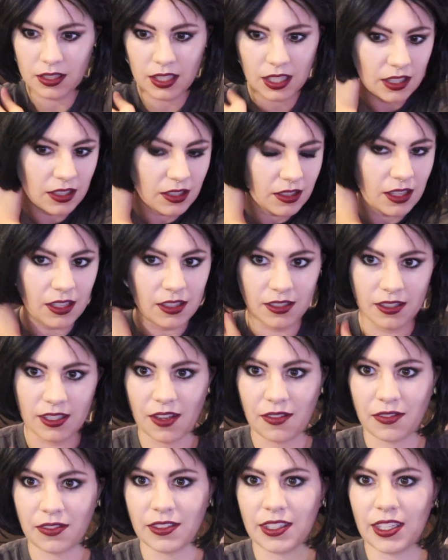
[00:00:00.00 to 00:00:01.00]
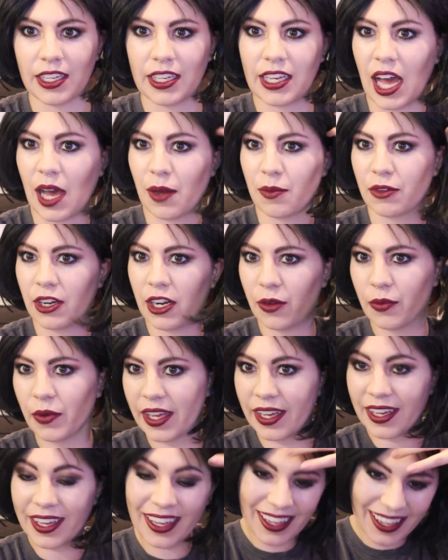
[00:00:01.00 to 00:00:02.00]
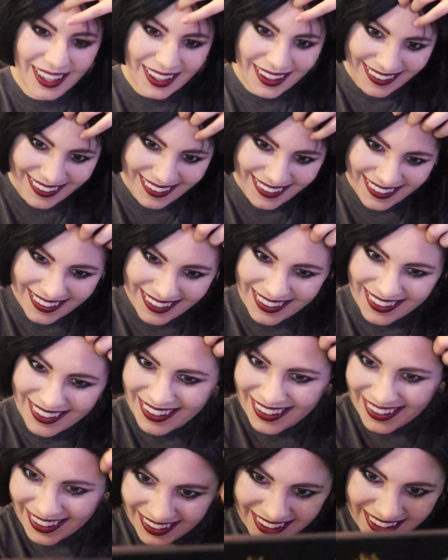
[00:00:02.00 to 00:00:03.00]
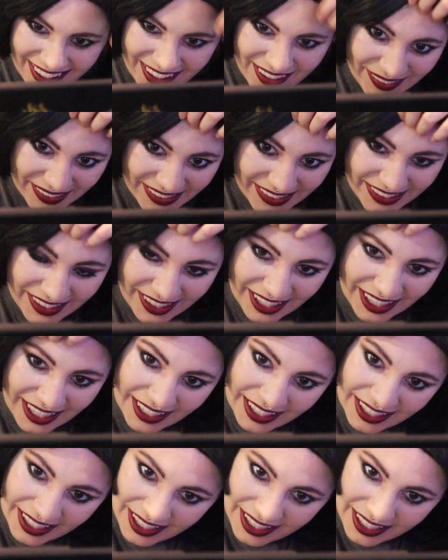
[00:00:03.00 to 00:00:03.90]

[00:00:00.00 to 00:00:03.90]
is like definitely a cabaret wig. That's all right.